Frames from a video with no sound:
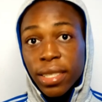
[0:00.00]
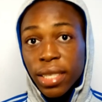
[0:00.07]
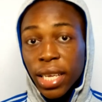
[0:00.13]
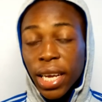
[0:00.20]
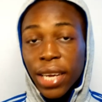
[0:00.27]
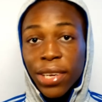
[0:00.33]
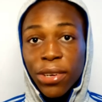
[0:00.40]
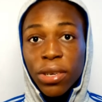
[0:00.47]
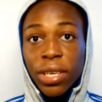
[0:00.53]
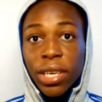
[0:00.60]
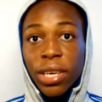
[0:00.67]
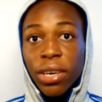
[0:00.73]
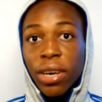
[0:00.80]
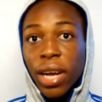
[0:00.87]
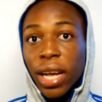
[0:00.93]
Tayo
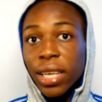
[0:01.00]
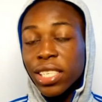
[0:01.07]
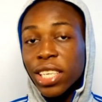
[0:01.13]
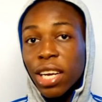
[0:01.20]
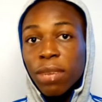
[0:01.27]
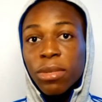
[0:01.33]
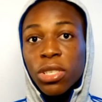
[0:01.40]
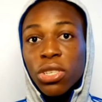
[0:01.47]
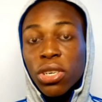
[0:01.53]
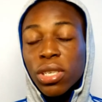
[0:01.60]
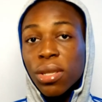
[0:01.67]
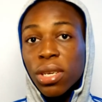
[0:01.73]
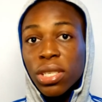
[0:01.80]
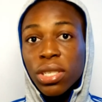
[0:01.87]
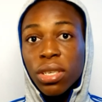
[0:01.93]
here, and Xiaomi
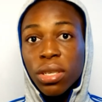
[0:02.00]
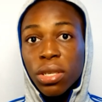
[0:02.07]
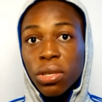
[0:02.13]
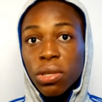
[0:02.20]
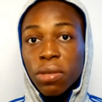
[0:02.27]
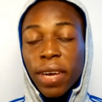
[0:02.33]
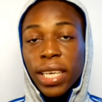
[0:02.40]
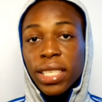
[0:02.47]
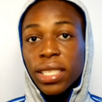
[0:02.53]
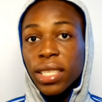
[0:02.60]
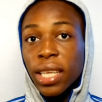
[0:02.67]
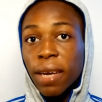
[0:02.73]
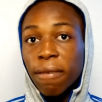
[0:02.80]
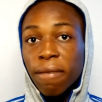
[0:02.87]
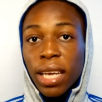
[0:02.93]
just launched a new device
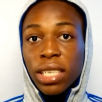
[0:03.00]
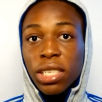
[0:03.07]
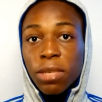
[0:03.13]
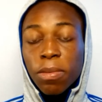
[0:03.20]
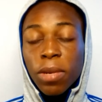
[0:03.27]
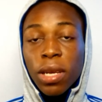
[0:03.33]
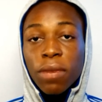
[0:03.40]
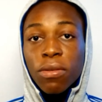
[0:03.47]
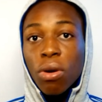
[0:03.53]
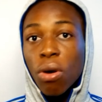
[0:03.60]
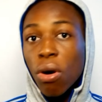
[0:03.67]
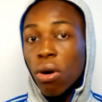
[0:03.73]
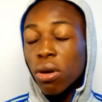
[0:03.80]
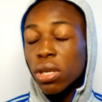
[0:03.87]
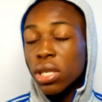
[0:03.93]
in their flagship level
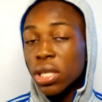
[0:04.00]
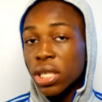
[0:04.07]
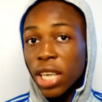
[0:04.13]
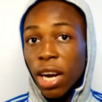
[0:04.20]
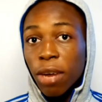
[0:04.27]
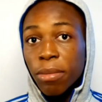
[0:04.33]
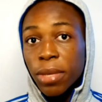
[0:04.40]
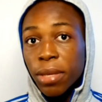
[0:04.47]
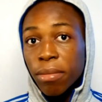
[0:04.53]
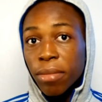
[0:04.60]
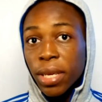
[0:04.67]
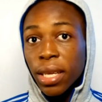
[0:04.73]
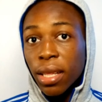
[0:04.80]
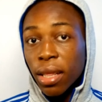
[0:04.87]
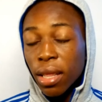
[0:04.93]
called the Xiaomi
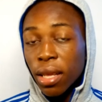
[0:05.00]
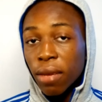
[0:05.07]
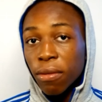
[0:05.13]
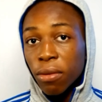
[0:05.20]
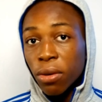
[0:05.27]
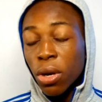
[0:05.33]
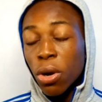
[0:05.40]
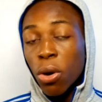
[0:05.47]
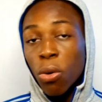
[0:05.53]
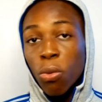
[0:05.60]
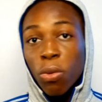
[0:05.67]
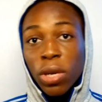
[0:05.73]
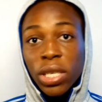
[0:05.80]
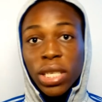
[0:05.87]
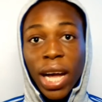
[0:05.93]
Mi 11,
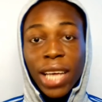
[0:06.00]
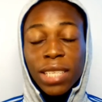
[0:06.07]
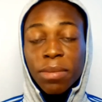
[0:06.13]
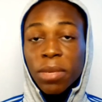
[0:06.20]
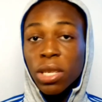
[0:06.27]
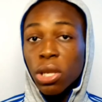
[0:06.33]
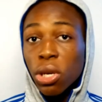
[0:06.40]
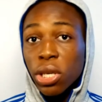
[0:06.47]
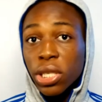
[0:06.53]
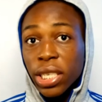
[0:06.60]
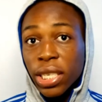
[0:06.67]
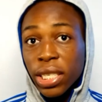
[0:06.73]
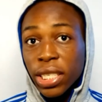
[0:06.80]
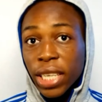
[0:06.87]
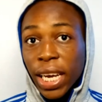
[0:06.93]
which has been
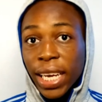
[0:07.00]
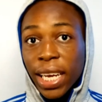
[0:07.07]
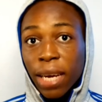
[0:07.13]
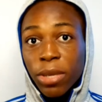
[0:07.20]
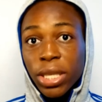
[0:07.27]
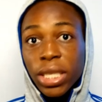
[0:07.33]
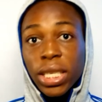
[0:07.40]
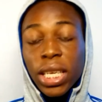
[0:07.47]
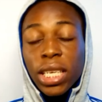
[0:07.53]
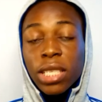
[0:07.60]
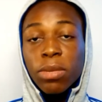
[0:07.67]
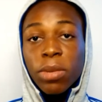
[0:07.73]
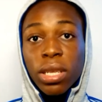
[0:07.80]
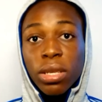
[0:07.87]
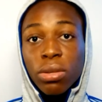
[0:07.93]
launched in China but is
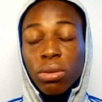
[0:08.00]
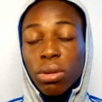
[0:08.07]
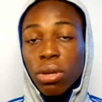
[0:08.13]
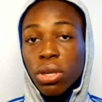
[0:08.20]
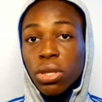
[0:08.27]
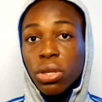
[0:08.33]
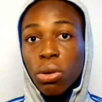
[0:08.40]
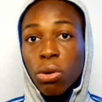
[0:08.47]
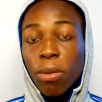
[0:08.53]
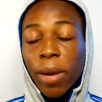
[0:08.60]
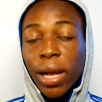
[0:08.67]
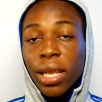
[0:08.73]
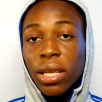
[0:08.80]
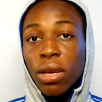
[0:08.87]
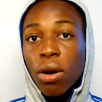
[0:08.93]
expected to launch
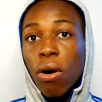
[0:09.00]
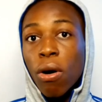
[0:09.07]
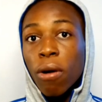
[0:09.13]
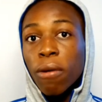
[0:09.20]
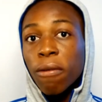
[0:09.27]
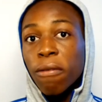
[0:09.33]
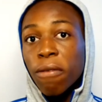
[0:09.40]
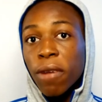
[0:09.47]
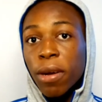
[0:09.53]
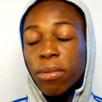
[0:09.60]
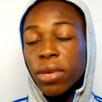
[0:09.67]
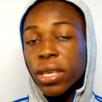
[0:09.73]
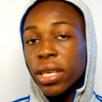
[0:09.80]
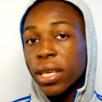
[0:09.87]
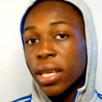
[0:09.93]
globally on
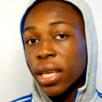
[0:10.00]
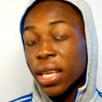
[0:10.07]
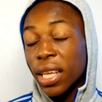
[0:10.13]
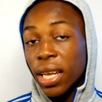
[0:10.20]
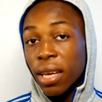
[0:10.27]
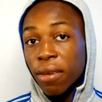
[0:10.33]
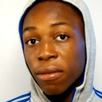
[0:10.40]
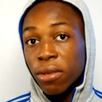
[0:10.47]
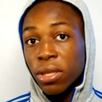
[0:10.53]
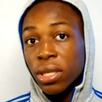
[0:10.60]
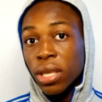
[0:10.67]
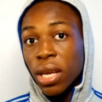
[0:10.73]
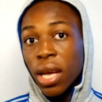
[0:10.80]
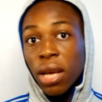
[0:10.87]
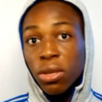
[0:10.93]
February
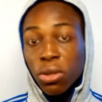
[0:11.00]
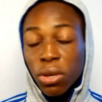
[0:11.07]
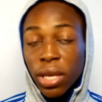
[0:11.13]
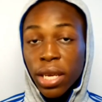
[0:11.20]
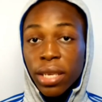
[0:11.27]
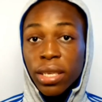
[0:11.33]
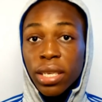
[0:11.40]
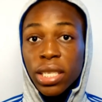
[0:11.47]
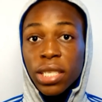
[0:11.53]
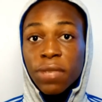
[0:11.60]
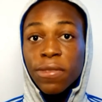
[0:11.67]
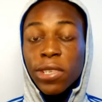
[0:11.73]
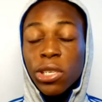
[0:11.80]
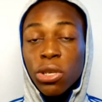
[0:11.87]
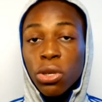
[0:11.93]
11th. So yeah, in
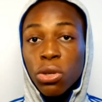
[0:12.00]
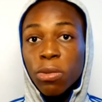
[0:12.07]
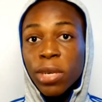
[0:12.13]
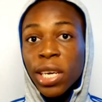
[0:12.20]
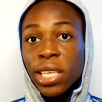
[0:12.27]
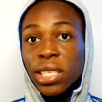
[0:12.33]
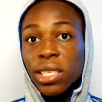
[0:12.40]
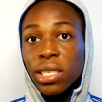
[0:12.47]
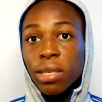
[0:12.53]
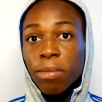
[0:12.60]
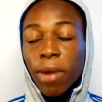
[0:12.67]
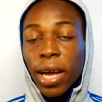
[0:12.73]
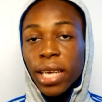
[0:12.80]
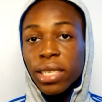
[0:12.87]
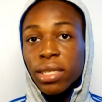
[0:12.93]
this video you'll be getting the
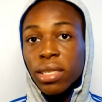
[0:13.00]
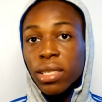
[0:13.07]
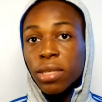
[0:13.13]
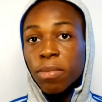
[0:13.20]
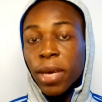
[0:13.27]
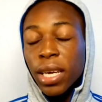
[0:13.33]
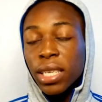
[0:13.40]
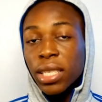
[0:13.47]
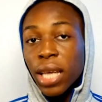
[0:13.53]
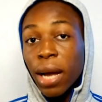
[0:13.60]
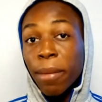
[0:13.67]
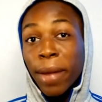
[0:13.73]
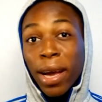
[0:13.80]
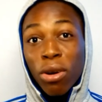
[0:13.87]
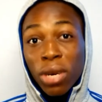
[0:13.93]
price, the specs,
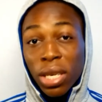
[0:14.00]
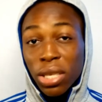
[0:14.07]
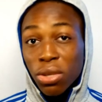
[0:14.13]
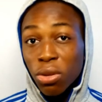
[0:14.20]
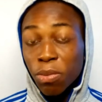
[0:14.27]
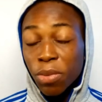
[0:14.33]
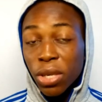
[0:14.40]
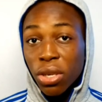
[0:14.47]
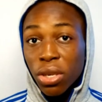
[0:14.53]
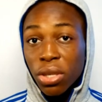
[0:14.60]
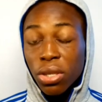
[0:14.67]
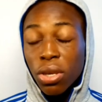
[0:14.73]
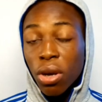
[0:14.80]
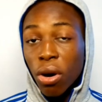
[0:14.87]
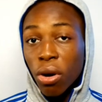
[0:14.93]
and my honest
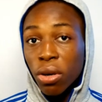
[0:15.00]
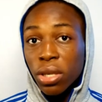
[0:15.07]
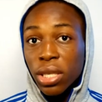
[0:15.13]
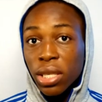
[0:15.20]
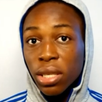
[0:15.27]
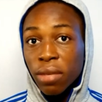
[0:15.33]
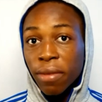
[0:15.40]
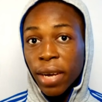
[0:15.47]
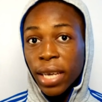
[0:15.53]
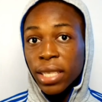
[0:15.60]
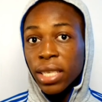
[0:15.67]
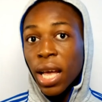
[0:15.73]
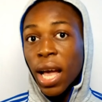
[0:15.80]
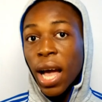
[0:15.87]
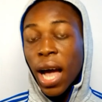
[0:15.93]
opinions on this
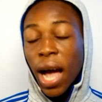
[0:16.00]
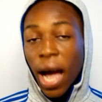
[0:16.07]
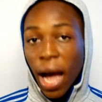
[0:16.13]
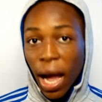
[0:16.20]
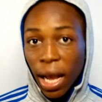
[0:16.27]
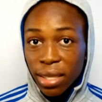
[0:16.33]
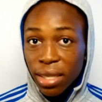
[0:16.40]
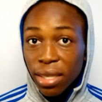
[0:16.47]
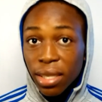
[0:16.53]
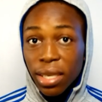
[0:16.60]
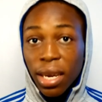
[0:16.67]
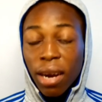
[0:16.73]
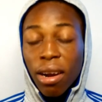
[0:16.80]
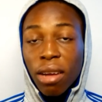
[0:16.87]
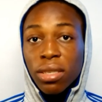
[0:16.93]
device. And
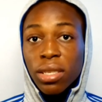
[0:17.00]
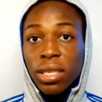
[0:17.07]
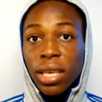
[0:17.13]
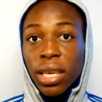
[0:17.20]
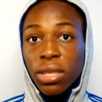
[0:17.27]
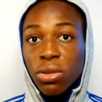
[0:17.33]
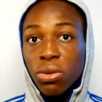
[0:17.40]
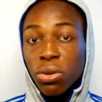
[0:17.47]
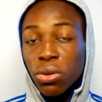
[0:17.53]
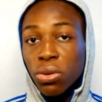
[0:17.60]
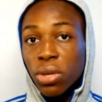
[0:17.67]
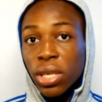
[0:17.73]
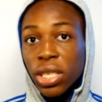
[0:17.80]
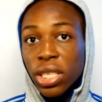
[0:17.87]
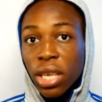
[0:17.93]
stick around to the end to know
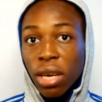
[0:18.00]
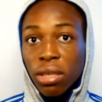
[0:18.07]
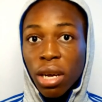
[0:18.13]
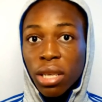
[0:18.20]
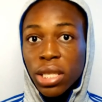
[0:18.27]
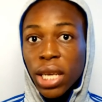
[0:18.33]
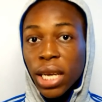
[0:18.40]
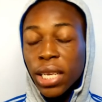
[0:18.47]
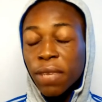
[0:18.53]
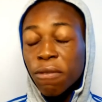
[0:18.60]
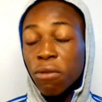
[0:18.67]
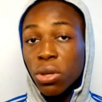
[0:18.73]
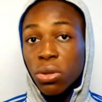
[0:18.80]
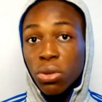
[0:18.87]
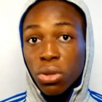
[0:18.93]
today's shout out. And
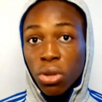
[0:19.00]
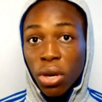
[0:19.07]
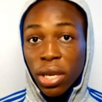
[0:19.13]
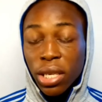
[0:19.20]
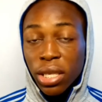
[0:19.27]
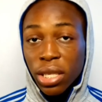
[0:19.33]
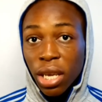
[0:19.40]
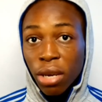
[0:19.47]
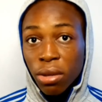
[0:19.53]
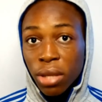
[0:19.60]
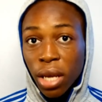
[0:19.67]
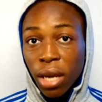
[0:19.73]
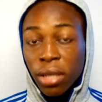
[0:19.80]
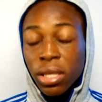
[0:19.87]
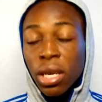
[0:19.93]
if you want to join the
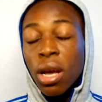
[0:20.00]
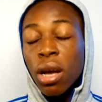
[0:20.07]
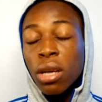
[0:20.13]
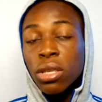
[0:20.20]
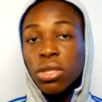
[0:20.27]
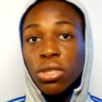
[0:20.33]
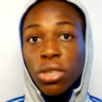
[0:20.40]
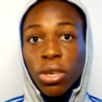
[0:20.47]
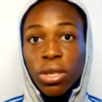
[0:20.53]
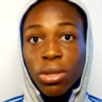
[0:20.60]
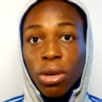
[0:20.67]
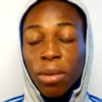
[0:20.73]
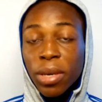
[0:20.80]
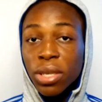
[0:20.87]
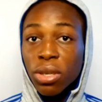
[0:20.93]
shout out,
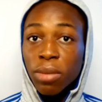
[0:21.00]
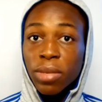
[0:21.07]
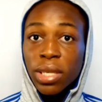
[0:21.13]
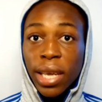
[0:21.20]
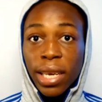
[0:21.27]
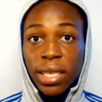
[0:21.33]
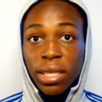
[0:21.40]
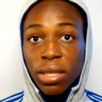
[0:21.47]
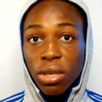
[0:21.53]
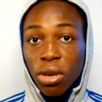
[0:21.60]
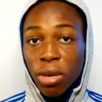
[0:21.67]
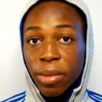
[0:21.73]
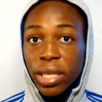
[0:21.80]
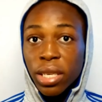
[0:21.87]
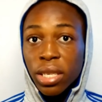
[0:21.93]
just comment something nice in the
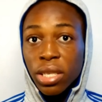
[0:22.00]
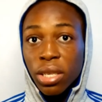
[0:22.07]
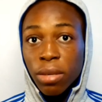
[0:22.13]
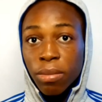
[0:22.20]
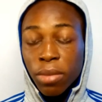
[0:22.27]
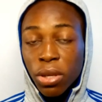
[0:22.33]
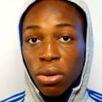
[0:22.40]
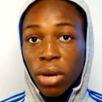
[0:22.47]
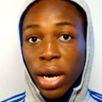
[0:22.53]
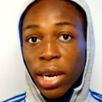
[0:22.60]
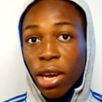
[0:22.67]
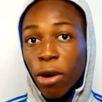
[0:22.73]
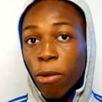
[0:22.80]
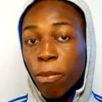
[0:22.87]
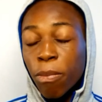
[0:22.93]
comment section below
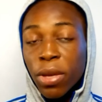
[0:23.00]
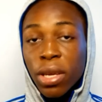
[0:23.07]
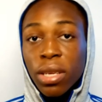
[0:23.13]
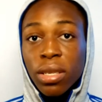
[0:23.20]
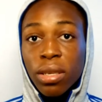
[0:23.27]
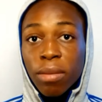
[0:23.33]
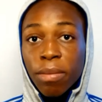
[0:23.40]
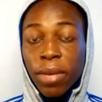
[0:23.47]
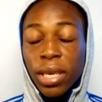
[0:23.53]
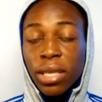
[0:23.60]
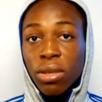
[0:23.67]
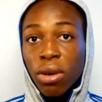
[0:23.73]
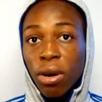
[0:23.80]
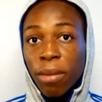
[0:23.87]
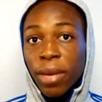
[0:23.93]
and I'll pick the
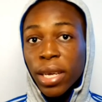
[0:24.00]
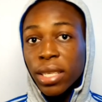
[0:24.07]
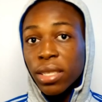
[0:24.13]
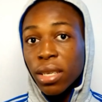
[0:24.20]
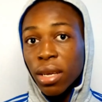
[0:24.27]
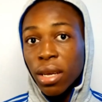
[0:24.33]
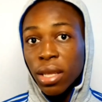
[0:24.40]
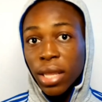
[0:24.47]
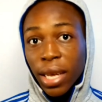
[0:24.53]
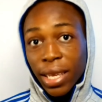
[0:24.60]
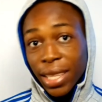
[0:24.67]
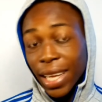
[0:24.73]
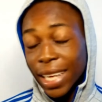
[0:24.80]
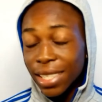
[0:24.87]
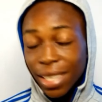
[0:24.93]
best comment
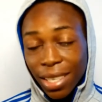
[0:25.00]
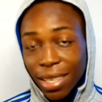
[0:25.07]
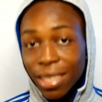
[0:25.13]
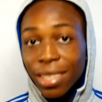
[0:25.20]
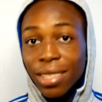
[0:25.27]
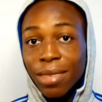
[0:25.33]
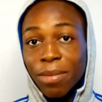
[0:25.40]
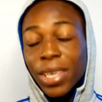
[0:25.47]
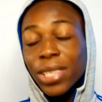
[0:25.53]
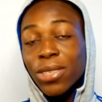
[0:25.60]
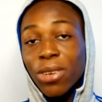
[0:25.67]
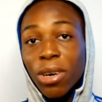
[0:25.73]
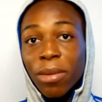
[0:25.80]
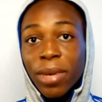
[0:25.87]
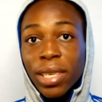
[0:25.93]
that I think is the
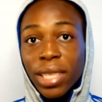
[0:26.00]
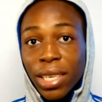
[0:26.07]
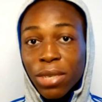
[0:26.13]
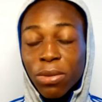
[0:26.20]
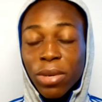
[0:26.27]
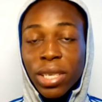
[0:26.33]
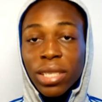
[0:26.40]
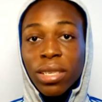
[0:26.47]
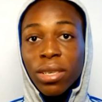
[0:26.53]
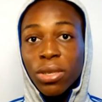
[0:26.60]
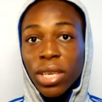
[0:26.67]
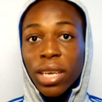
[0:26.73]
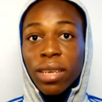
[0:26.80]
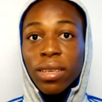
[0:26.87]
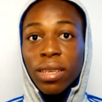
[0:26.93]
best comment anyways.
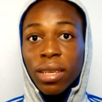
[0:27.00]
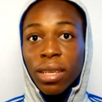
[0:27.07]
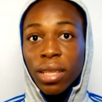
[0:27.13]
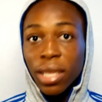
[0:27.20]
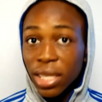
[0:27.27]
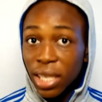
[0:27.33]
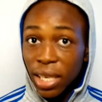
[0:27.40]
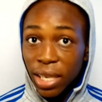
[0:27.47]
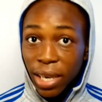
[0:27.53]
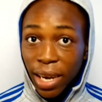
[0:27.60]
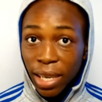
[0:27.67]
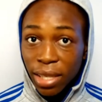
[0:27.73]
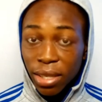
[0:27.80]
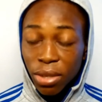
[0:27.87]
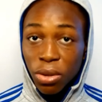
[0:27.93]
So yeah, let's get
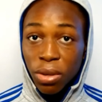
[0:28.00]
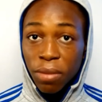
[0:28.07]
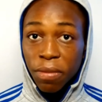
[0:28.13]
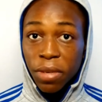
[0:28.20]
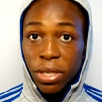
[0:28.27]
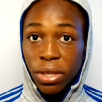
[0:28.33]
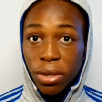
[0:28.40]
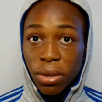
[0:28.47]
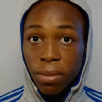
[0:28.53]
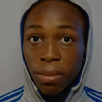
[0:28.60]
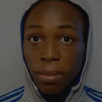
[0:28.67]
right into the video.